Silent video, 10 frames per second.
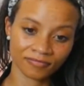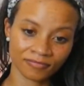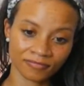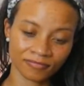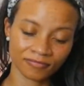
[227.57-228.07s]

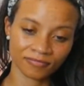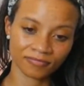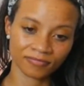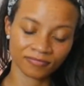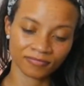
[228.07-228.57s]

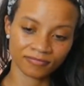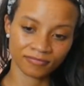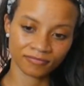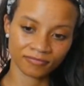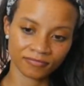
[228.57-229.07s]

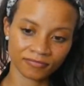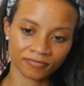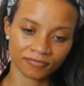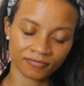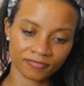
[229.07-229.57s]

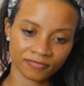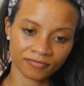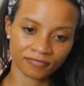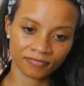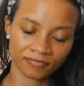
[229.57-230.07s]

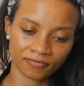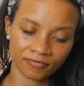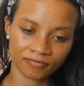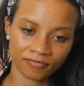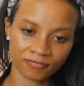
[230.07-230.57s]

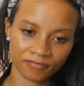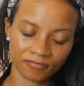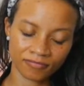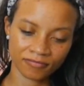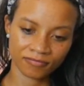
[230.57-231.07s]

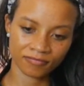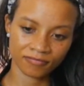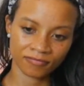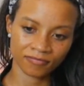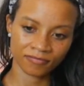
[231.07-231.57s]
(not speaking)